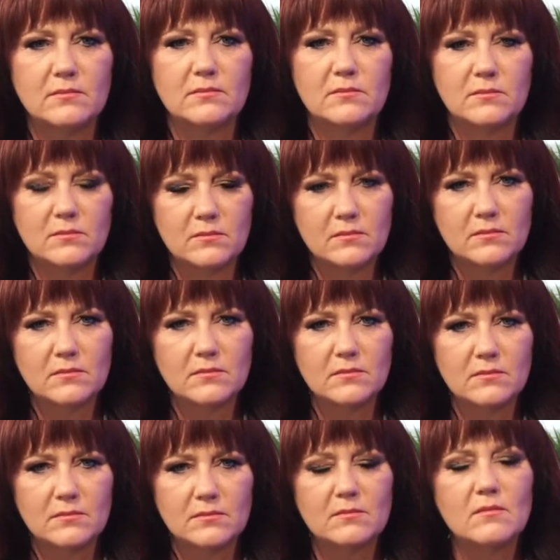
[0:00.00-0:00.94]

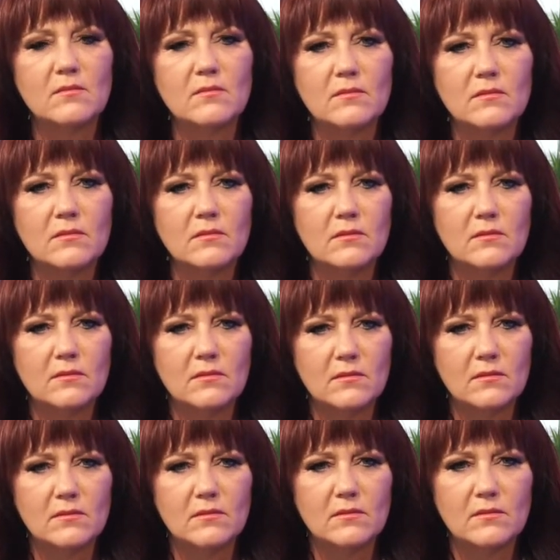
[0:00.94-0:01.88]

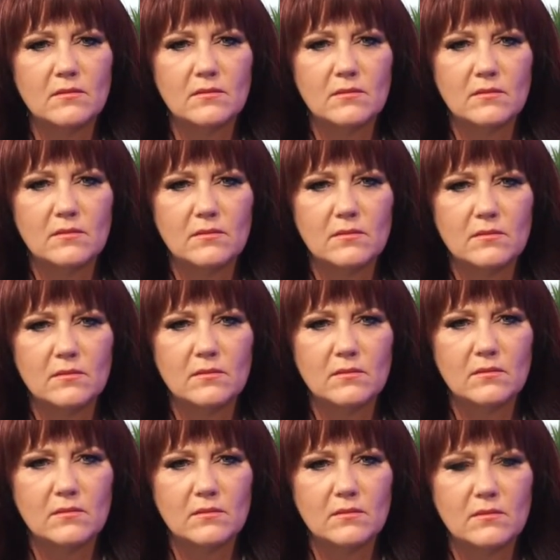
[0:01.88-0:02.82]

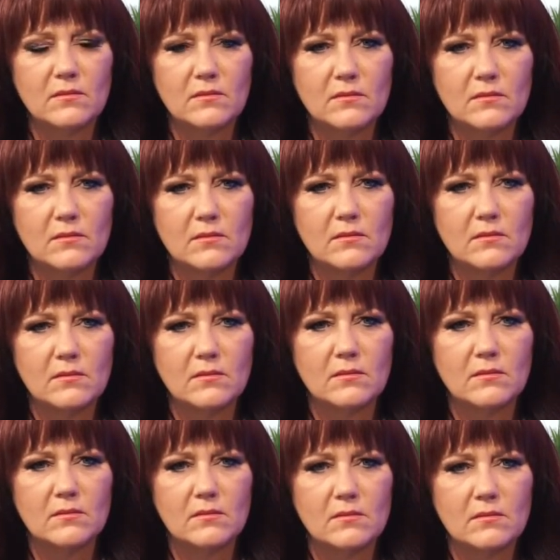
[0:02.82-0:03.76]

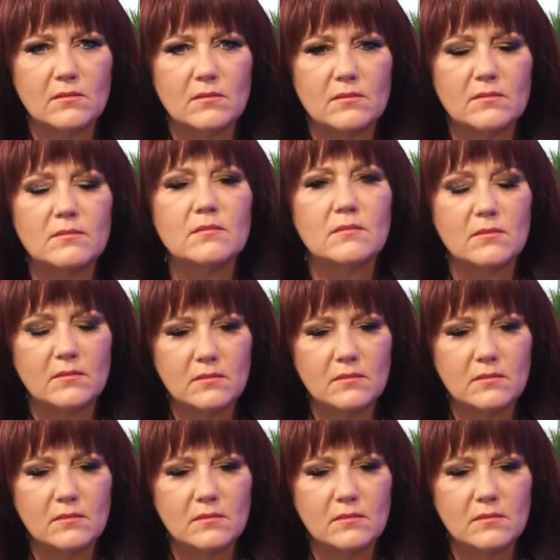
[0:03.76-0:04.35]
[no speech]